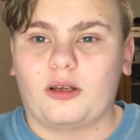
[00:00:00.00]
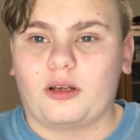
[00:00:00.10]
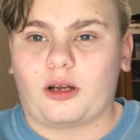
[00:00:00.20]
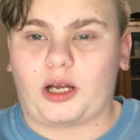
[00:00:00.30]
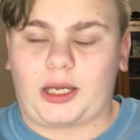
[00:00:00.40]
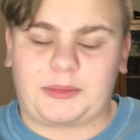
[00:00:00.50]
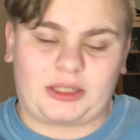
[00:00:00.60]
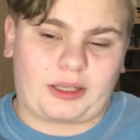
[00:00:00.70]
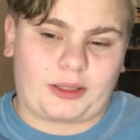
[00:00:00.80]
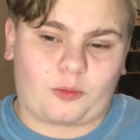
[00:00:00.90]

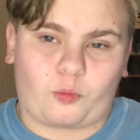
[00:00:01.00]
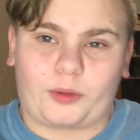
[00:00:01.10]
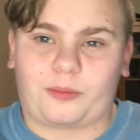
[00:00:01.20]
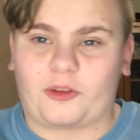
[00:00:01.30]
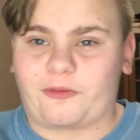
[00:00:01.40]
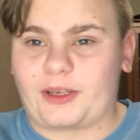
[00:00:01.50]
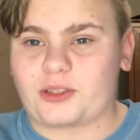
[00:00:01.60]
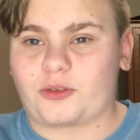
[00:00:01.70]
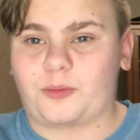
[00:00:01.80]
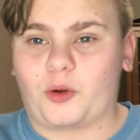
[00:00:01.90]
When the fans
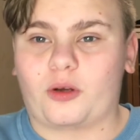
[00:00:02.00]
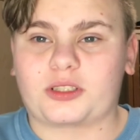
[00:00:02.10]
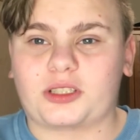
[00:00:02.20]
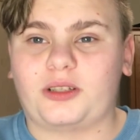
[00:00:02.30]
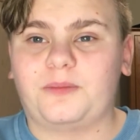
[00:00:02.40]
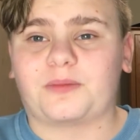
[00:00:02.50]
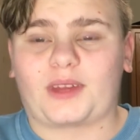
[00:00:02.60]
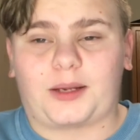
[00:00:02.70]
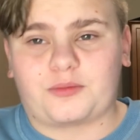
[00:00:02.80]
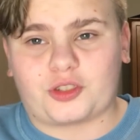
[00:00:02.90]
are in person,
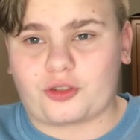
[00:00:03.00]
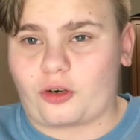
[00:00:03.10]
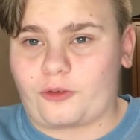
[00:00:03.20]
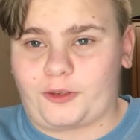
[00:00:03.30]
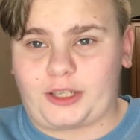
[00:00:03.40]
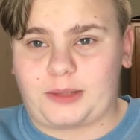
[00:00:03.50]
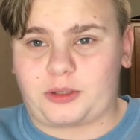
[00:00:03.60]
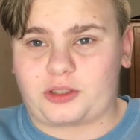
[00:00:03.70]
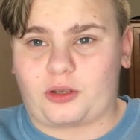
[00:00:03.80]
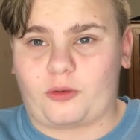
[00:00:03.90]
I'm sure if a game
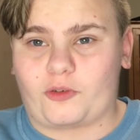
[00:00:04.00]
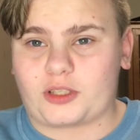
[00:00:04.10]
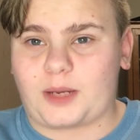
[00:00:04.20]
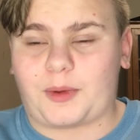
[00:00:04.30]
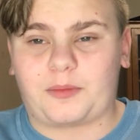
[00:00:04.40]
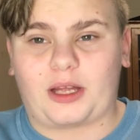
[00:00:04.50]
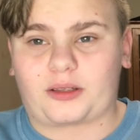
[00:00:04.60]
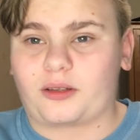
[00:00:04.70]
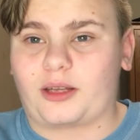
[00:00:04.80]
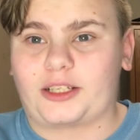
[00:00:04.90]
goes to overtime, I'm not
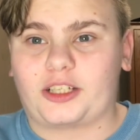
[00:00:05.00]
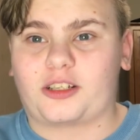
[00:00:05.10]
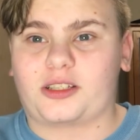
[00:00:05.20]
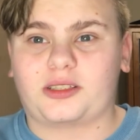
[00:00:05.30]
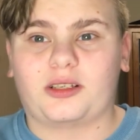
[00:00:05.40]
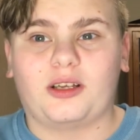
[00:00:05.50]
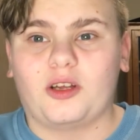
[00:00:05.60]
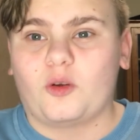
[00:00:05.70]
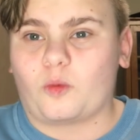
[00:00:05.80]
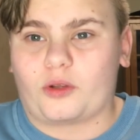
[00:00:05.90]
going to like it because,
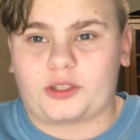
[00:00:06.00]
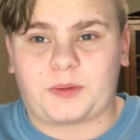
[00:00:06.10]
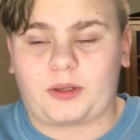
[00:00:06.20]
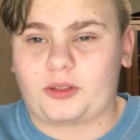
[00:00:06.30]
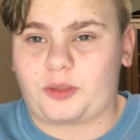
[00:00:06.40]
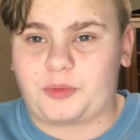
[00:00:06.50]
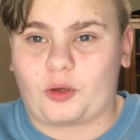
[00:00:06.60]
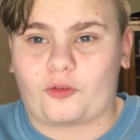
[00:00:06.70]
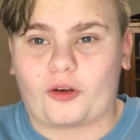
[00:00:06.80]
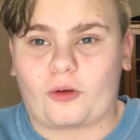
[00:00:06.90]
it's probably going to be
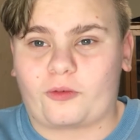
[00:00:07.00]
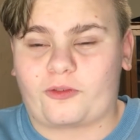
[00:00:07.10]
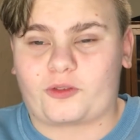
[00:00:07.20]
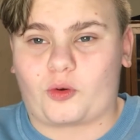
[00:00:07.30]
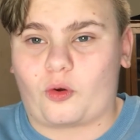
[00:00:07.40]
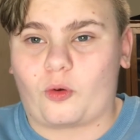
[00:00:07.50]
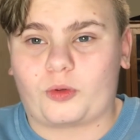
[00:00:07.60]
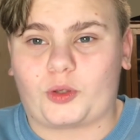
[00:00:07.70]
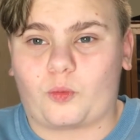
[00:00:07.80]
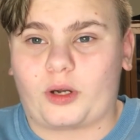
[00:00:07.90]
over after only
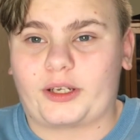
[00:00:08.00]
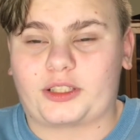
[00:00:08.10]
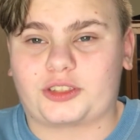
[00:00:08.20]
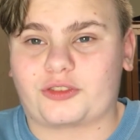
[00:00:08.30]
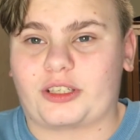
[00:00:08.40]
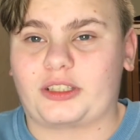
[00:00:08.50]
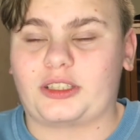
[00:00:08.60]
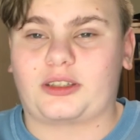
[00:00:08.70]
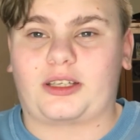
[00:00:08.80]
1 extra inning.